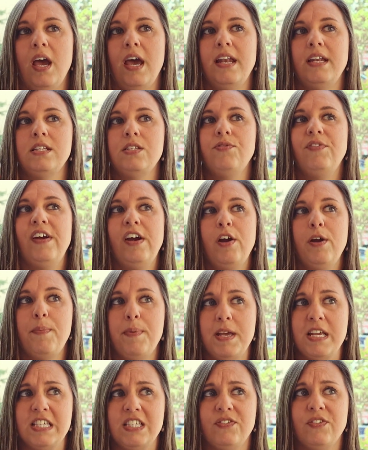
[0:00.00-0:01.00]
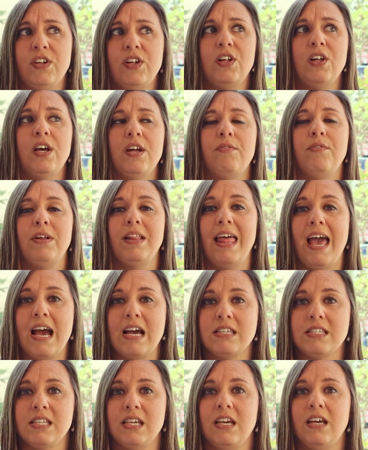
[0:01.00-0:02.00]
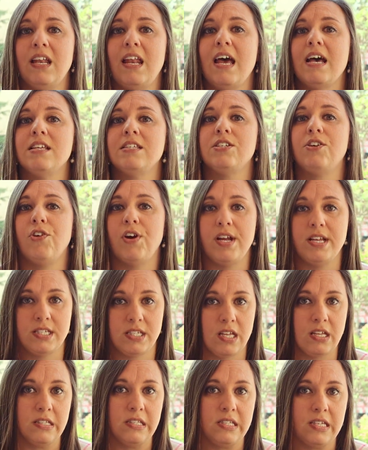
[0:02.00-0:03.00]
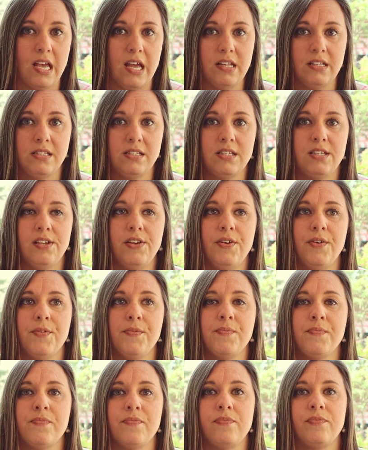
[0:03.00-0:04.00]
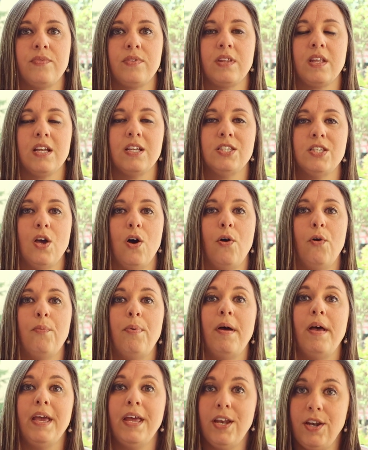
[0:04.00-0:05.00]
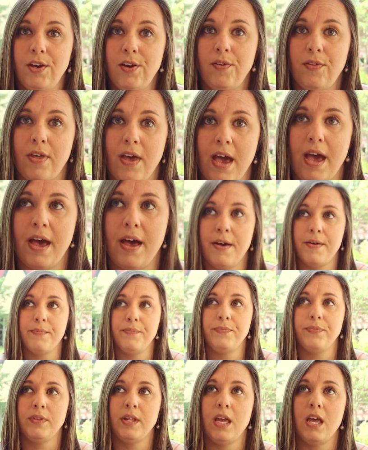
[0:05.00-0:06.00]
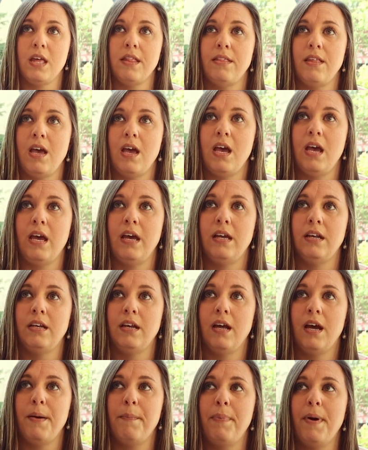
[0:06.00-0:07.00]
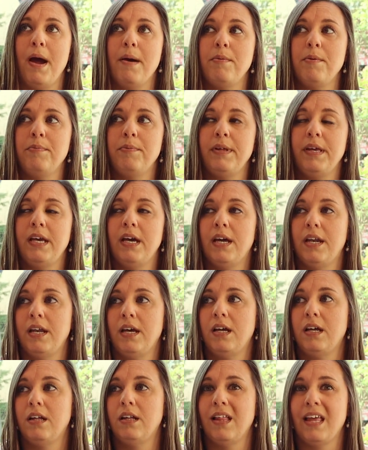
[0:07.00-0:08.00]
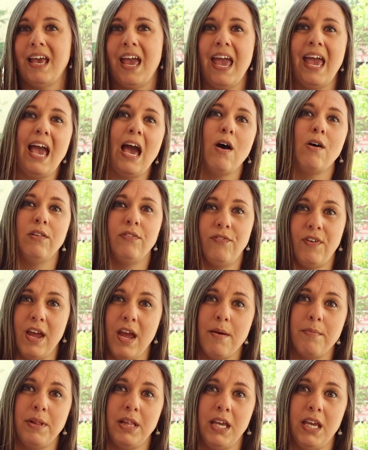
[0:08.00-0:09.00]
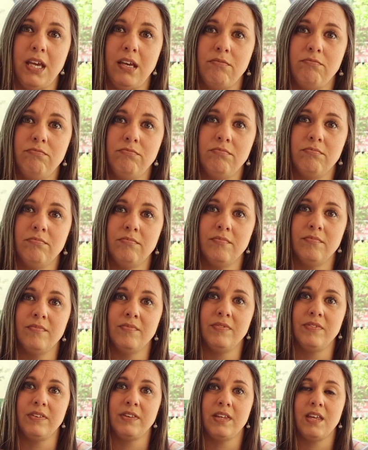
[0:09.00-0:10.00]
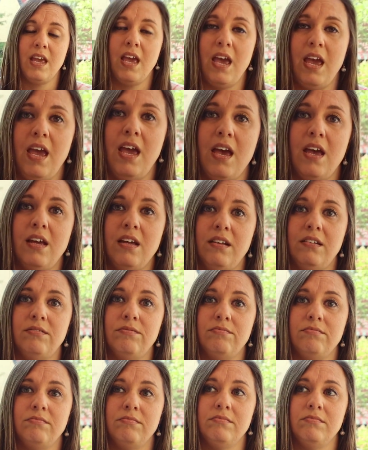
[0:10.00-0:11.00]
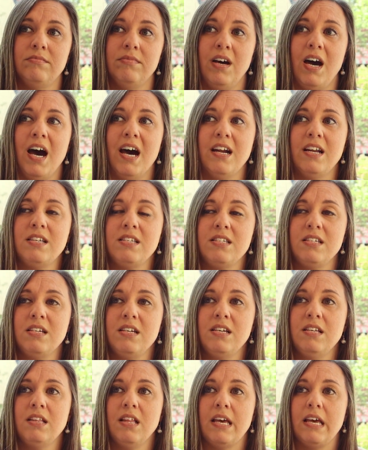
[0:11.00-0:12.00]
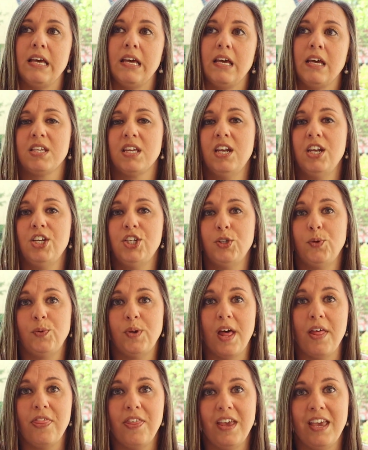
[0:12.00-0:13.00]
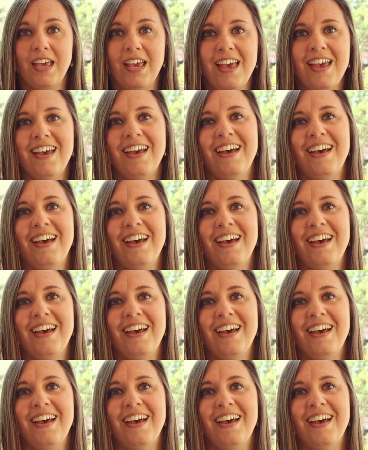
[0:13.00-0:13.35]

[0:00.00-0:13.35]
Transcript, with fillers: And it's very peaceful and relaxing and has great sunsets. So I'm probably gonna do that. And then I'm probably gonna like hang out with family. And honestly, like, just gonna do nothing.